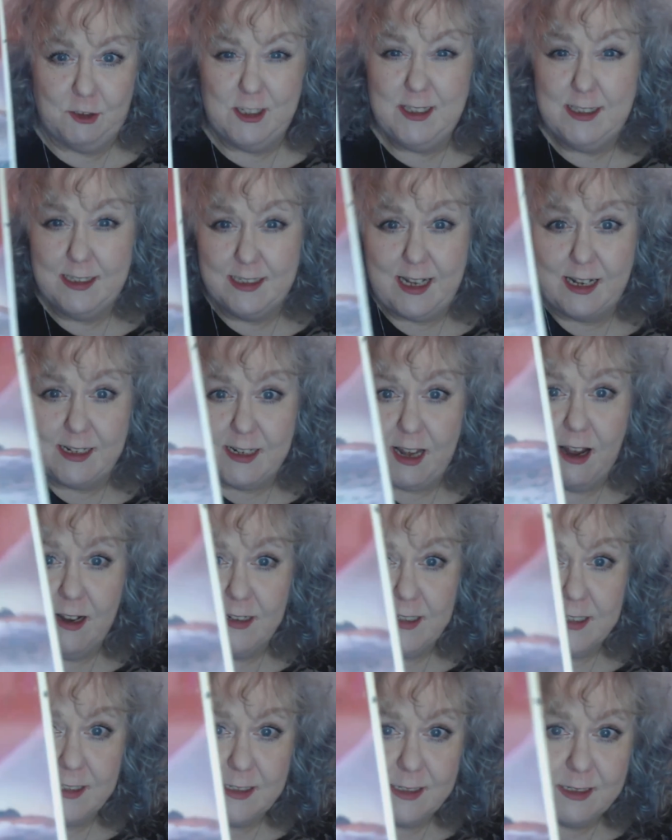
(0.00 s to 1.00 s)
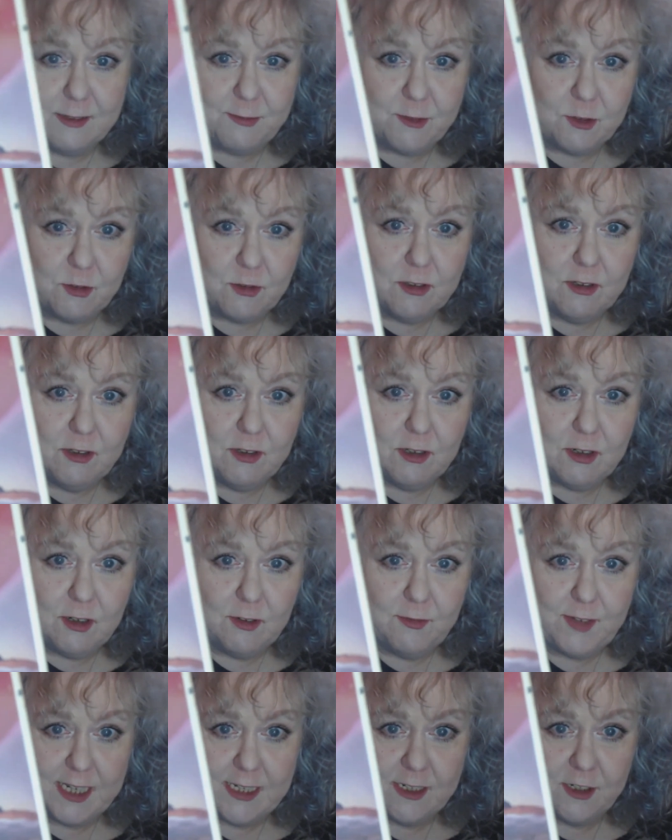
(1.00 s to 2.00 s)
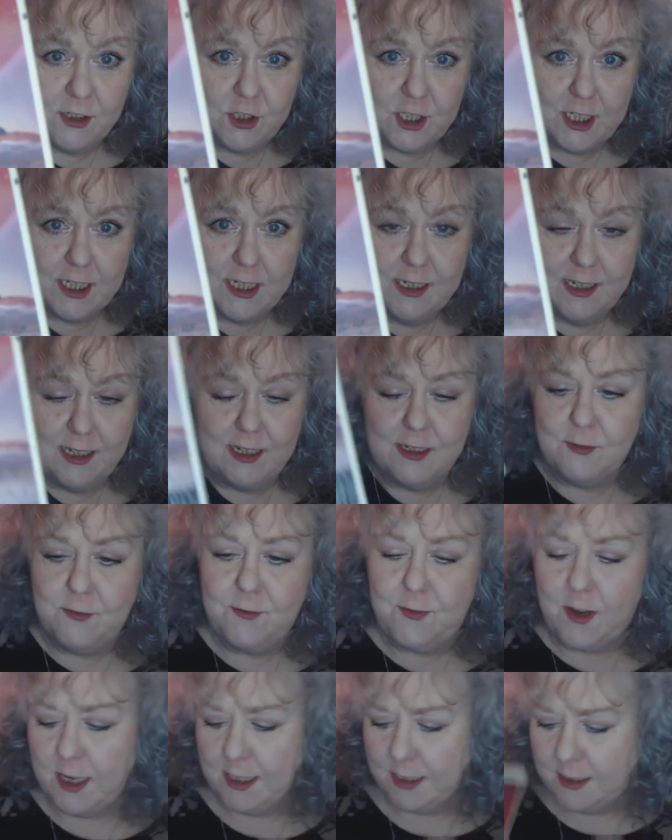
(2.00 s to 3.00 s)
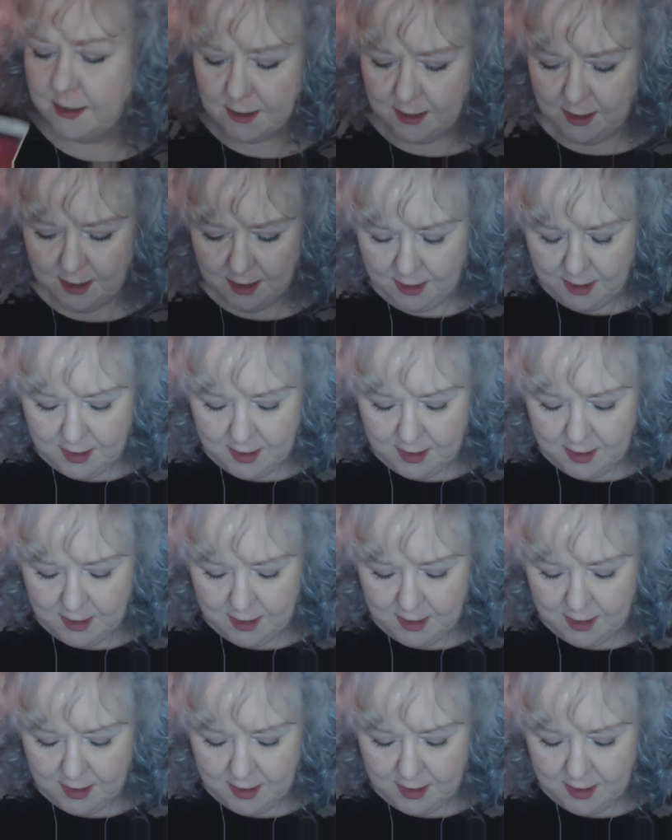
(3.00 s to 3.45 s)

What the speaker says: Just a card that's full of energy and fire.